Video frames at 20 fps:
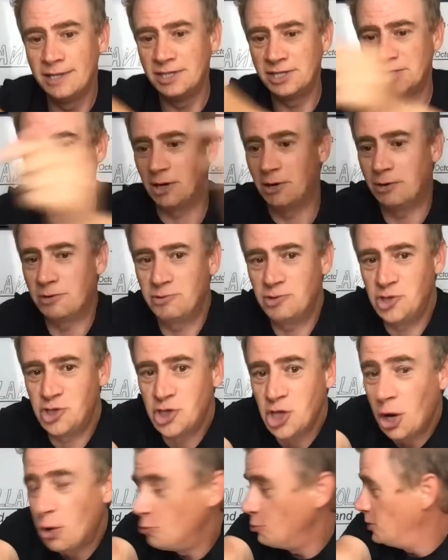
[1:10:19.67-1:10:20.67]
So I'll
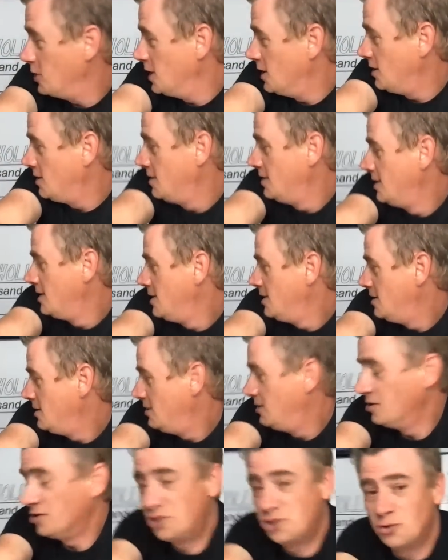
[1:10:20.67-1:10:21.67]
show you
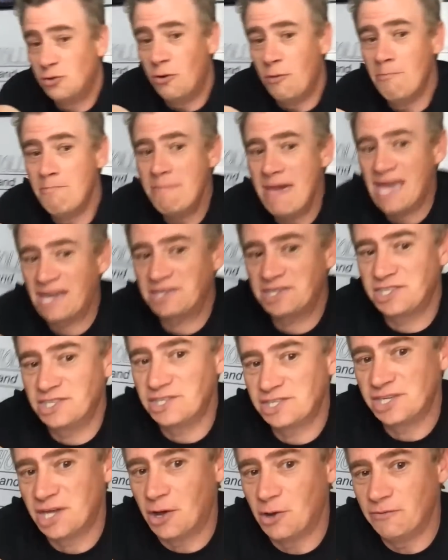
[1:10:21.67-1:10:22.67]
the sort of mess
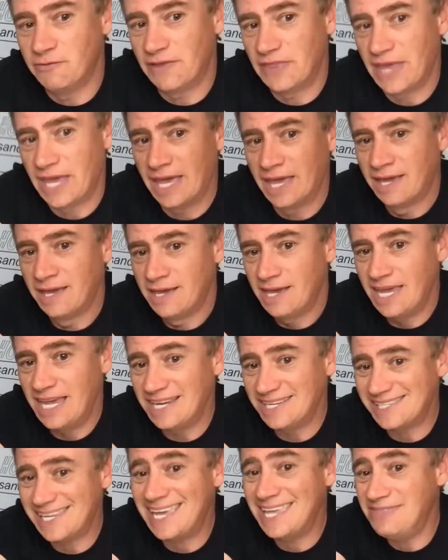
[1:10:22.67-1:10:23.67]
that's over there.
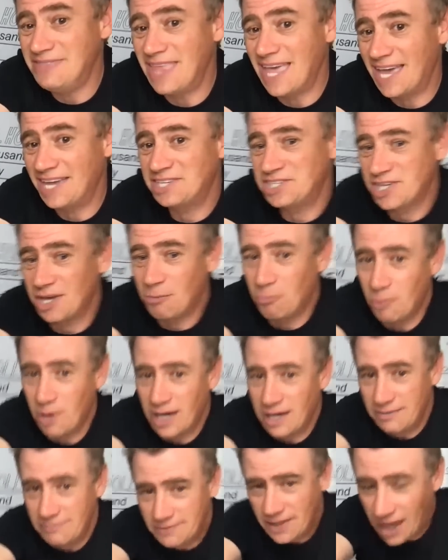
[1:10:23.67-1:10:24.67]
It's in there
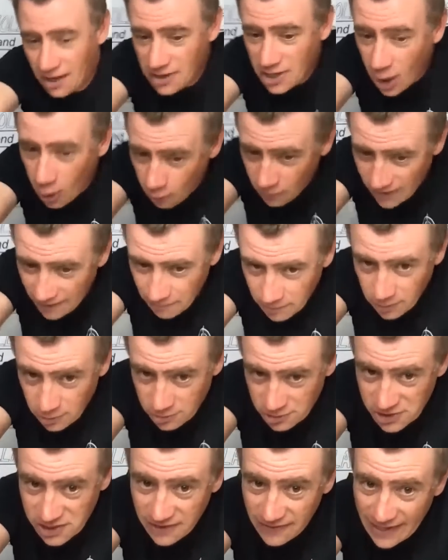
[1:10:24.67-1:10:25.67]
somewhere. I know them
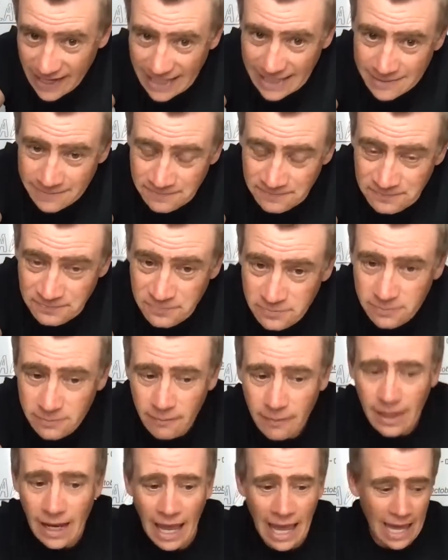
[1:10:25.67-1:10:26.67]
hooks are there.
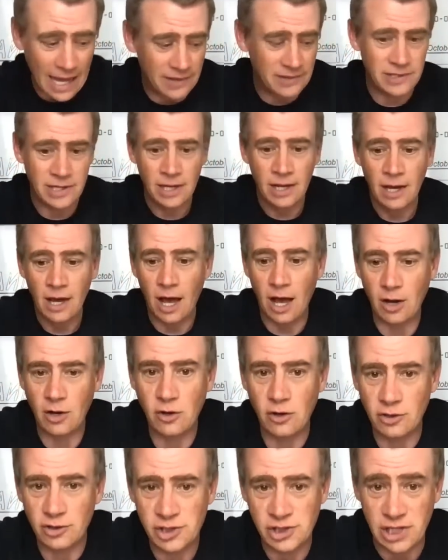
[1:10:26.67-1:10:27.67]
And I
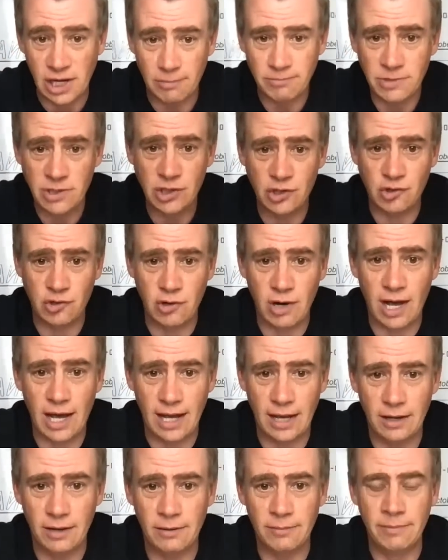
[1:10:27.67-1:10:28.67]
got some to
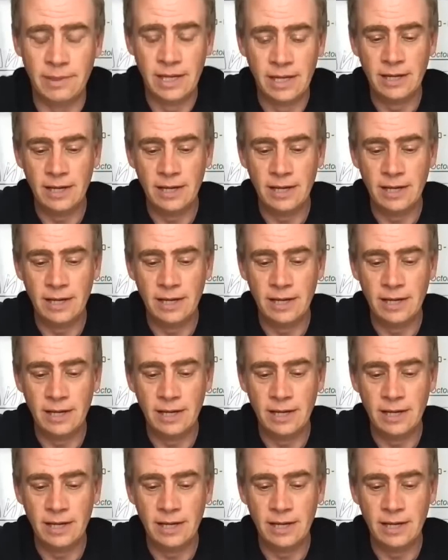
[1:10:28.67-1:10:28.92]
try them.